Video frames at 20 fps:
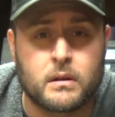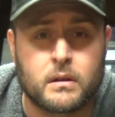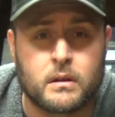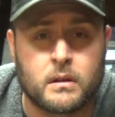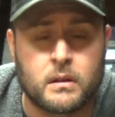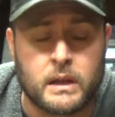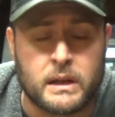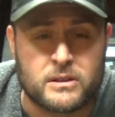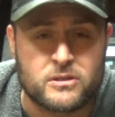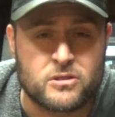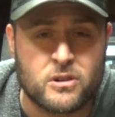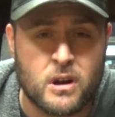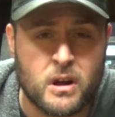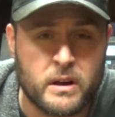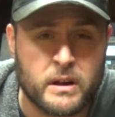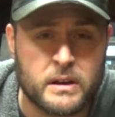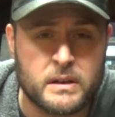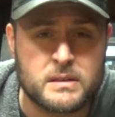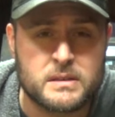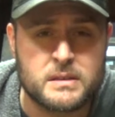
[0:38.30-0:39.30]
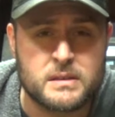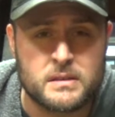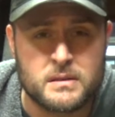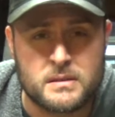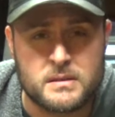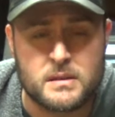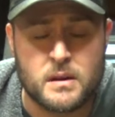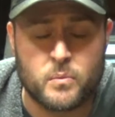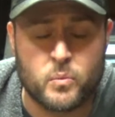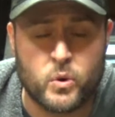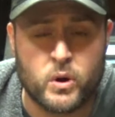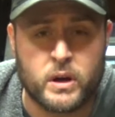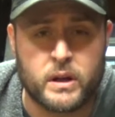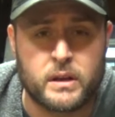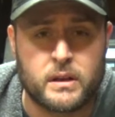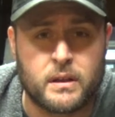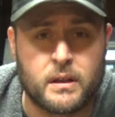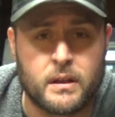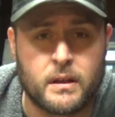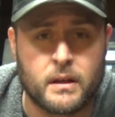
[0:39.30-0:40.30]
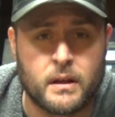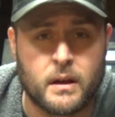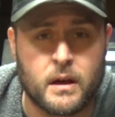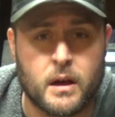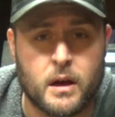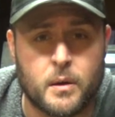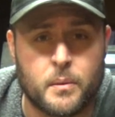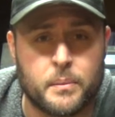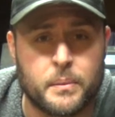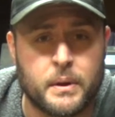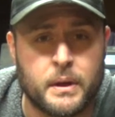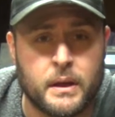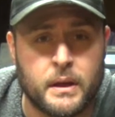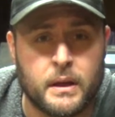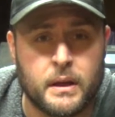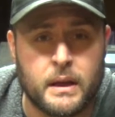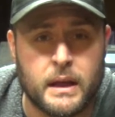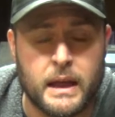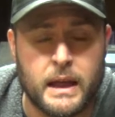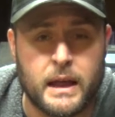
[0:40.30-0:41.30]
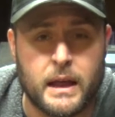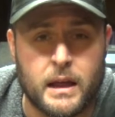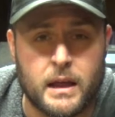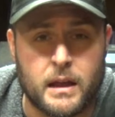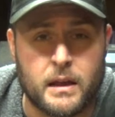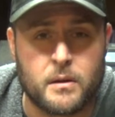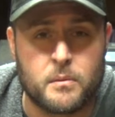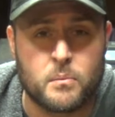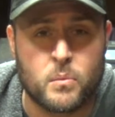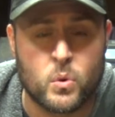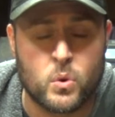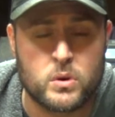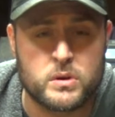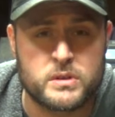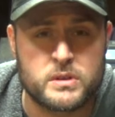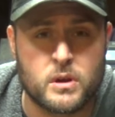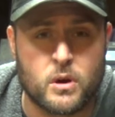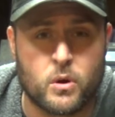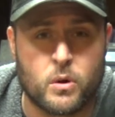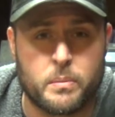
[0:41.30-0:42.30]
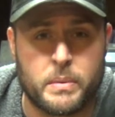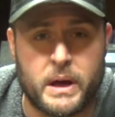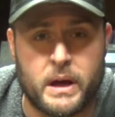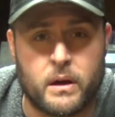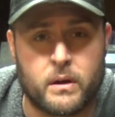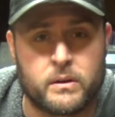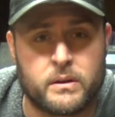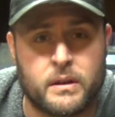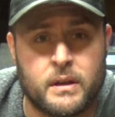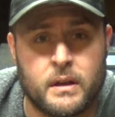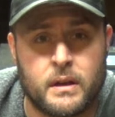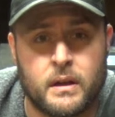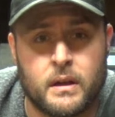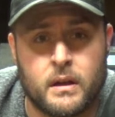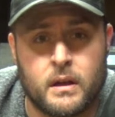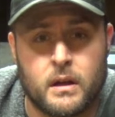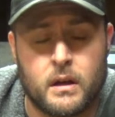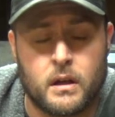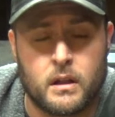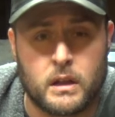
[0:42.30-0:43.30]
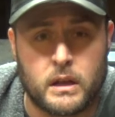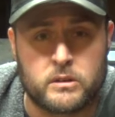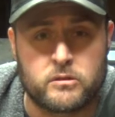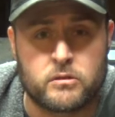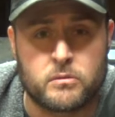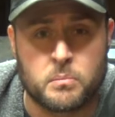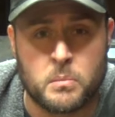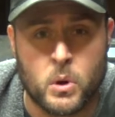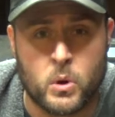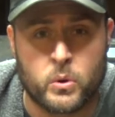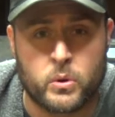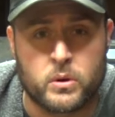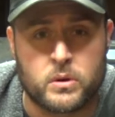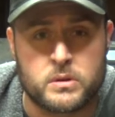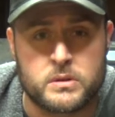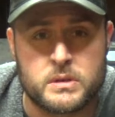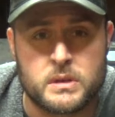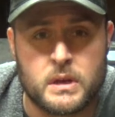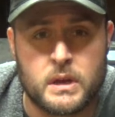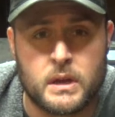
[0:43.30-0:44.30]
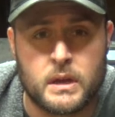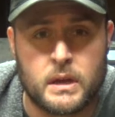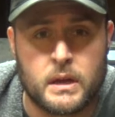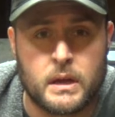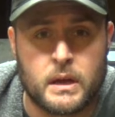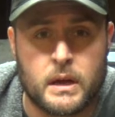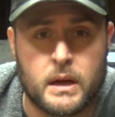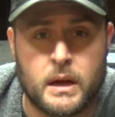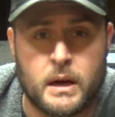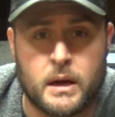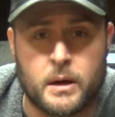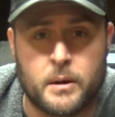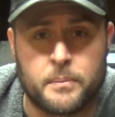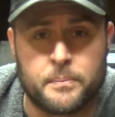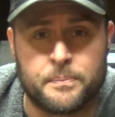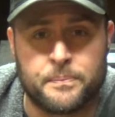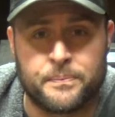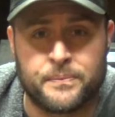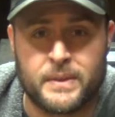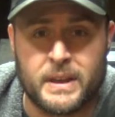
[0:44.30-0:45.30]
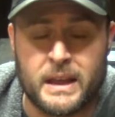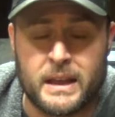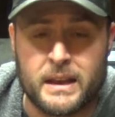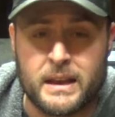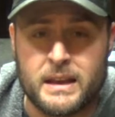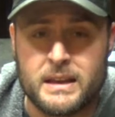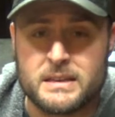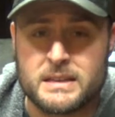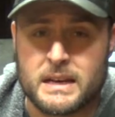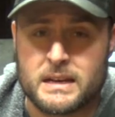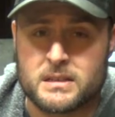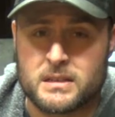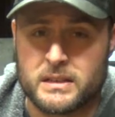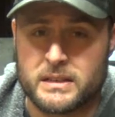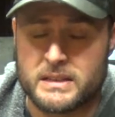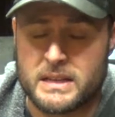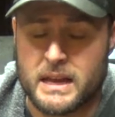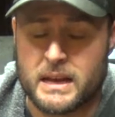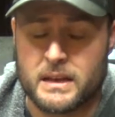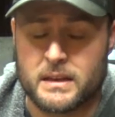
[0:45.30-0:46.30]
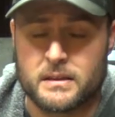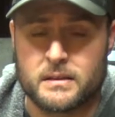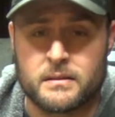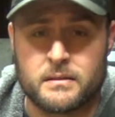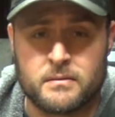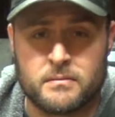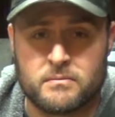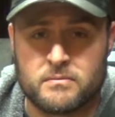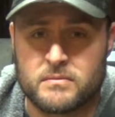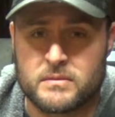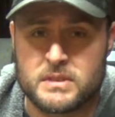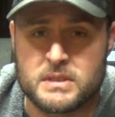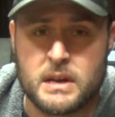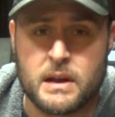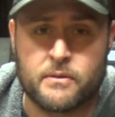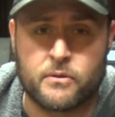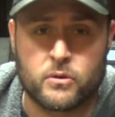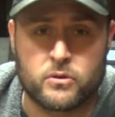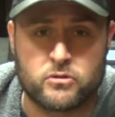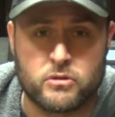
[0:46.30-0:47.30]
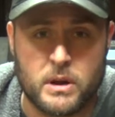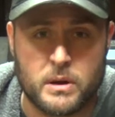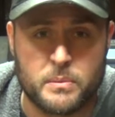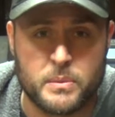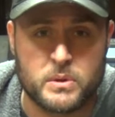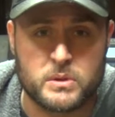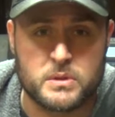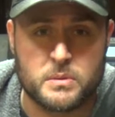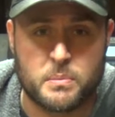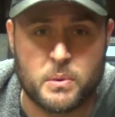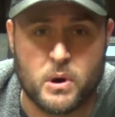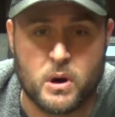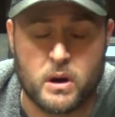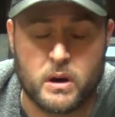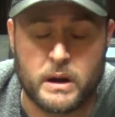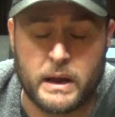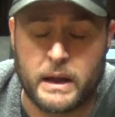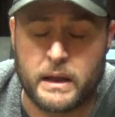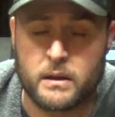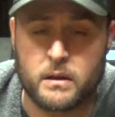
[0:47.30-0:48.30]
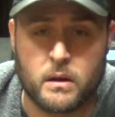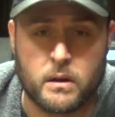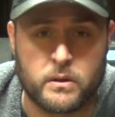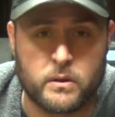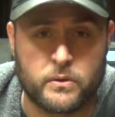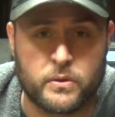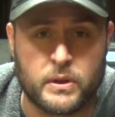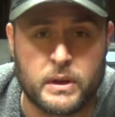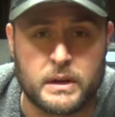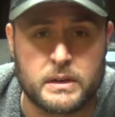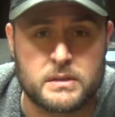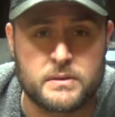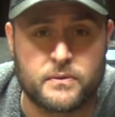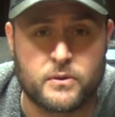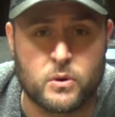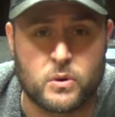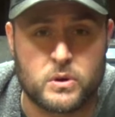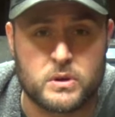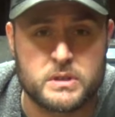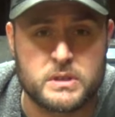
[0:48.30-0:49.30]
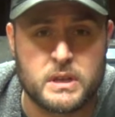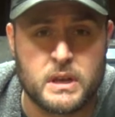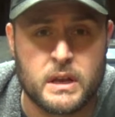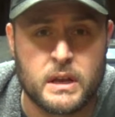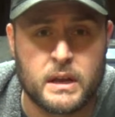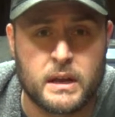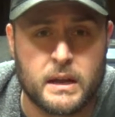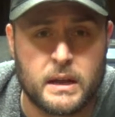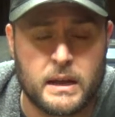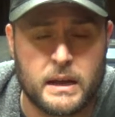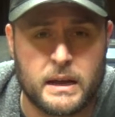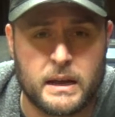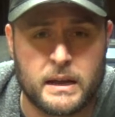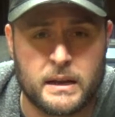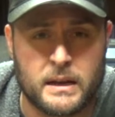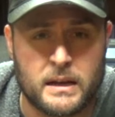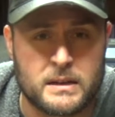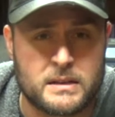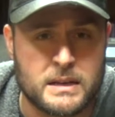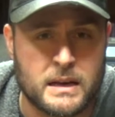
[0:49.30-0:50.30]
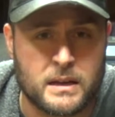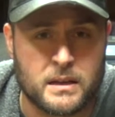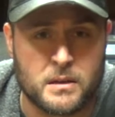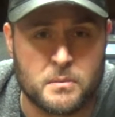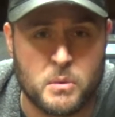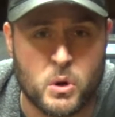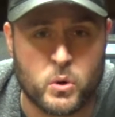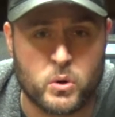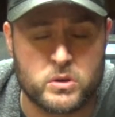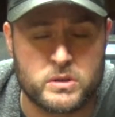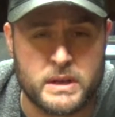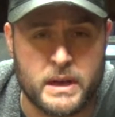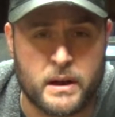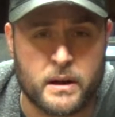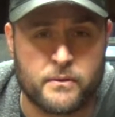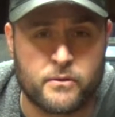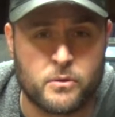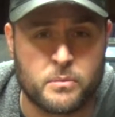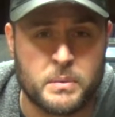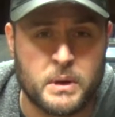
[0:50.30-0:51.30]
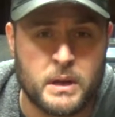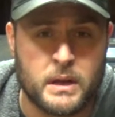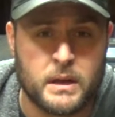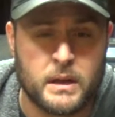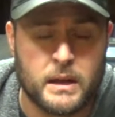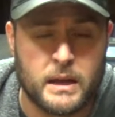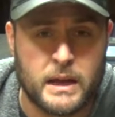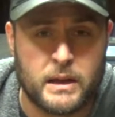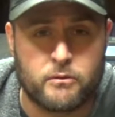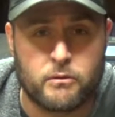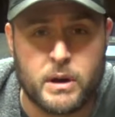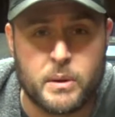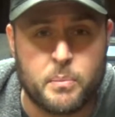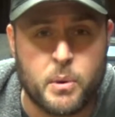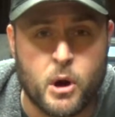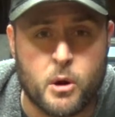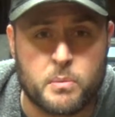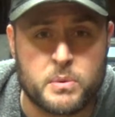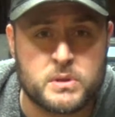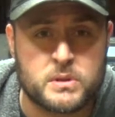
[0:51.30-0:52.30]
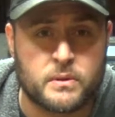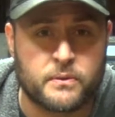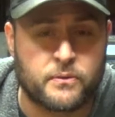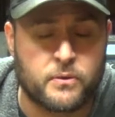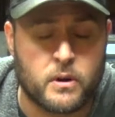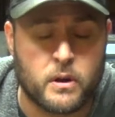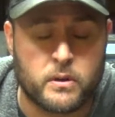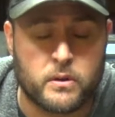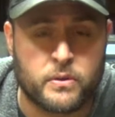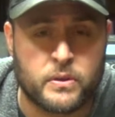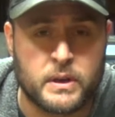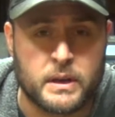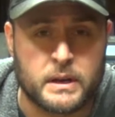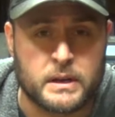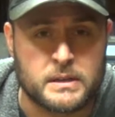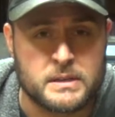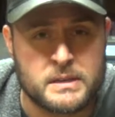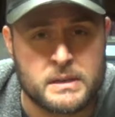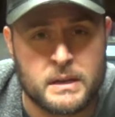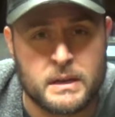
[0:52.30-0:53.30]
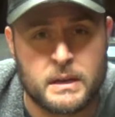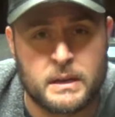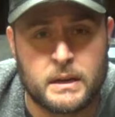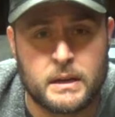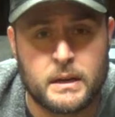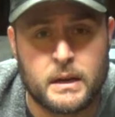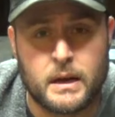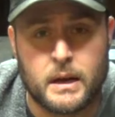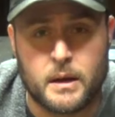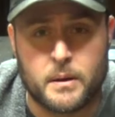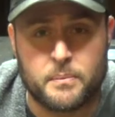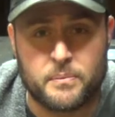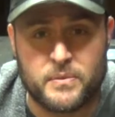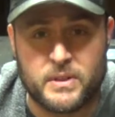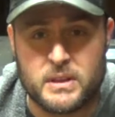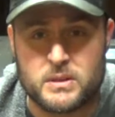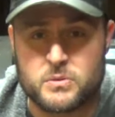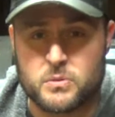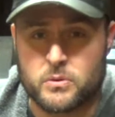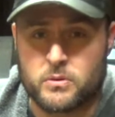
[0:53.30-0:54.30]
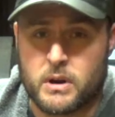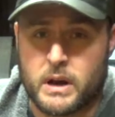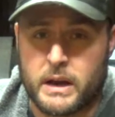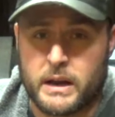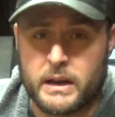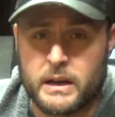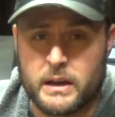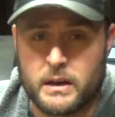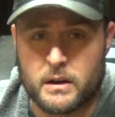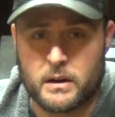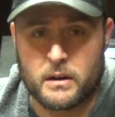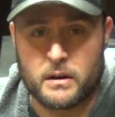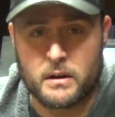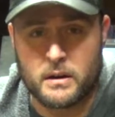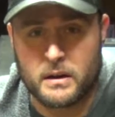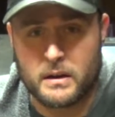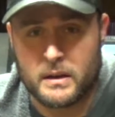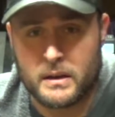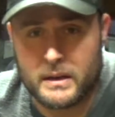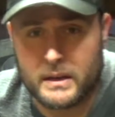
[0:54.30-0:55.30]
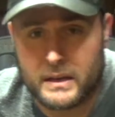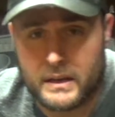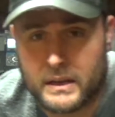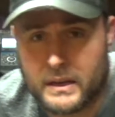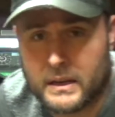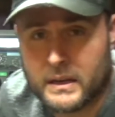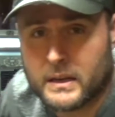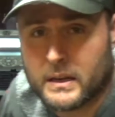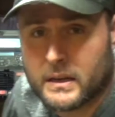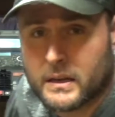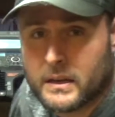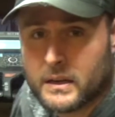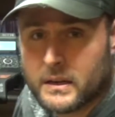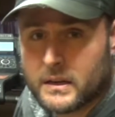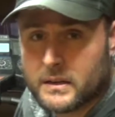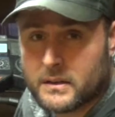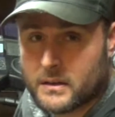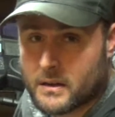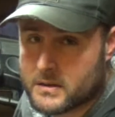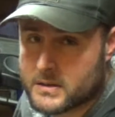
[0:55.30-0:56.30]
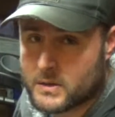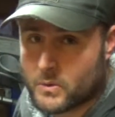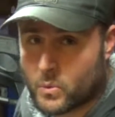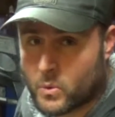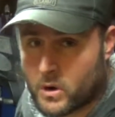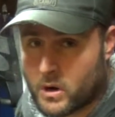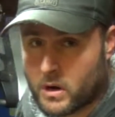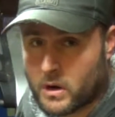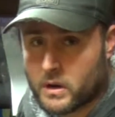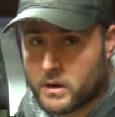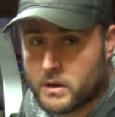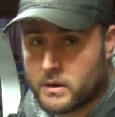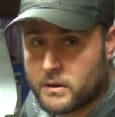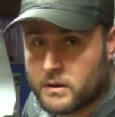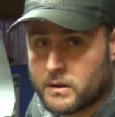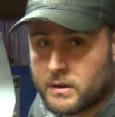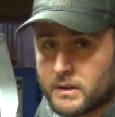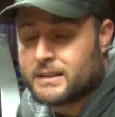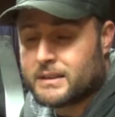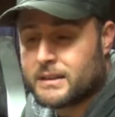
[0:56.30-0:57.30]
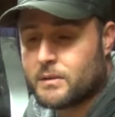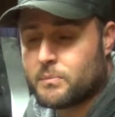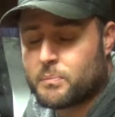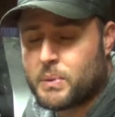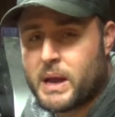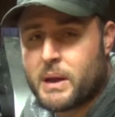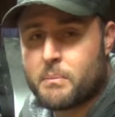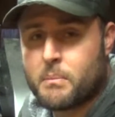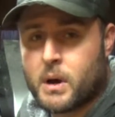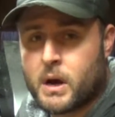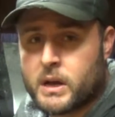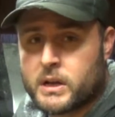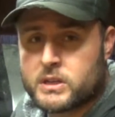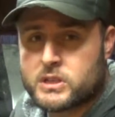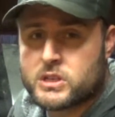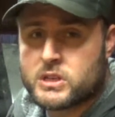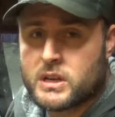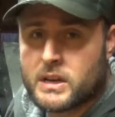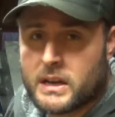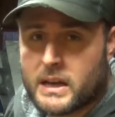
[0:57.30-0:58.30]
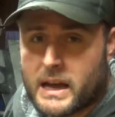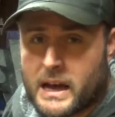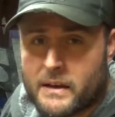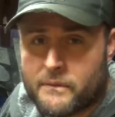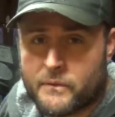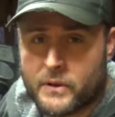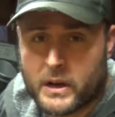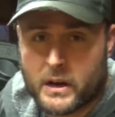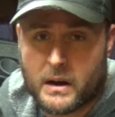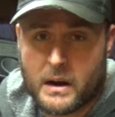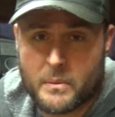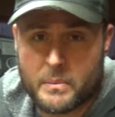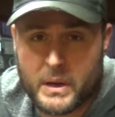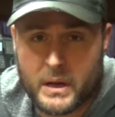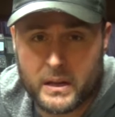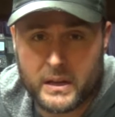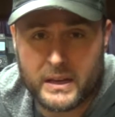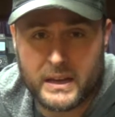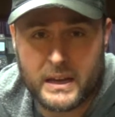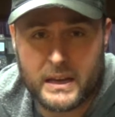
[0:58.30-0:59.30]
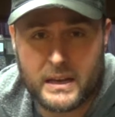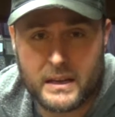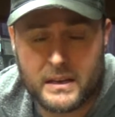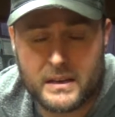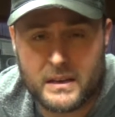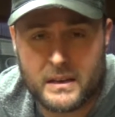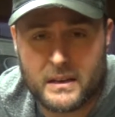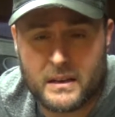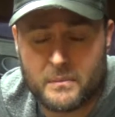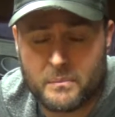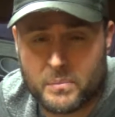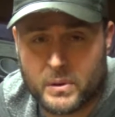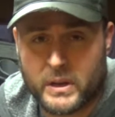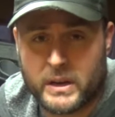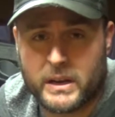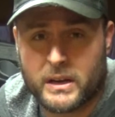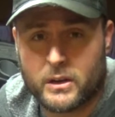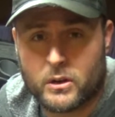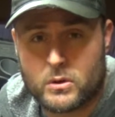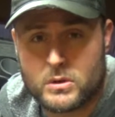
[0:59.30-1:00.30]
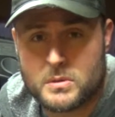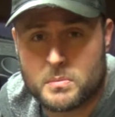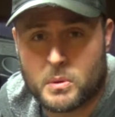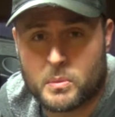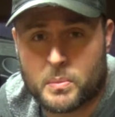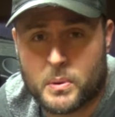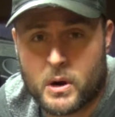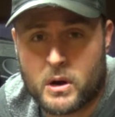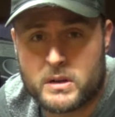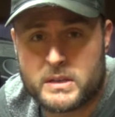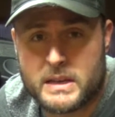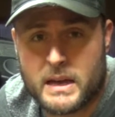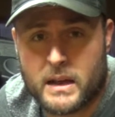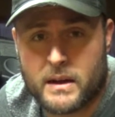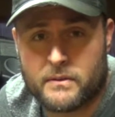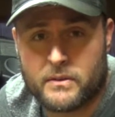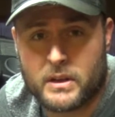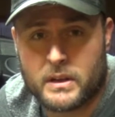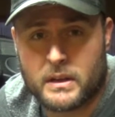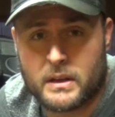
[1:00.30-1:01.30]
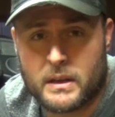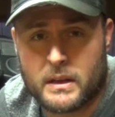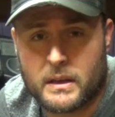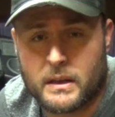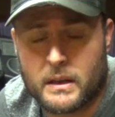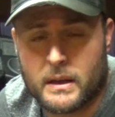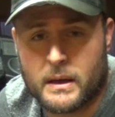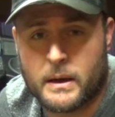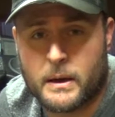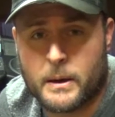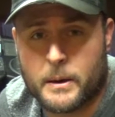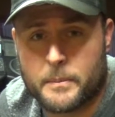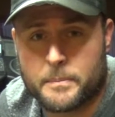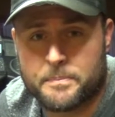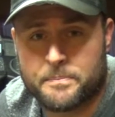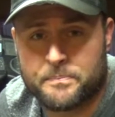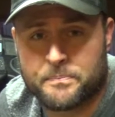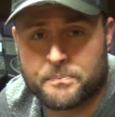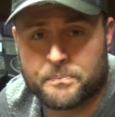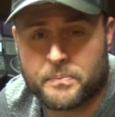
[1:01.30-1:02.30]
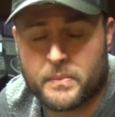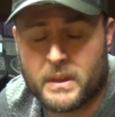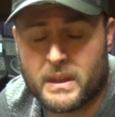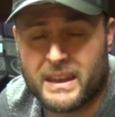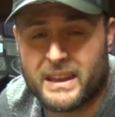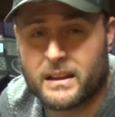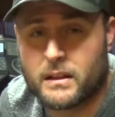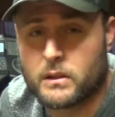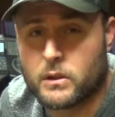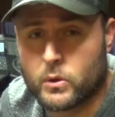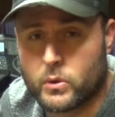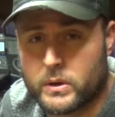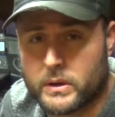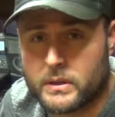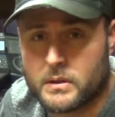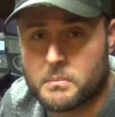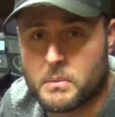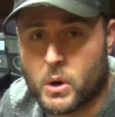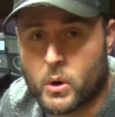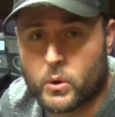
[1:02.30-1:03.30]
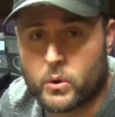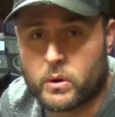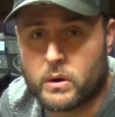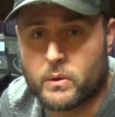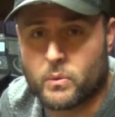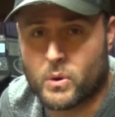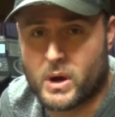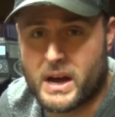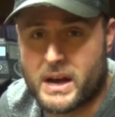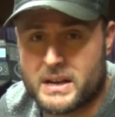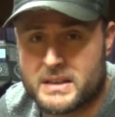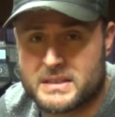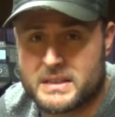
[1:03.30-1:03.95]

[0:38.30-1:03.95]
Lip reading: electronics somewhat, and more so about electric motors. And he's actually taken several treadmills apart and other things, of course, and taken the motors out of them and repurposed them for other things. This one right here doesn't work. Didn't pay much. I figure I'll be able to get plenty of usable parts out of it, including the motor. And why I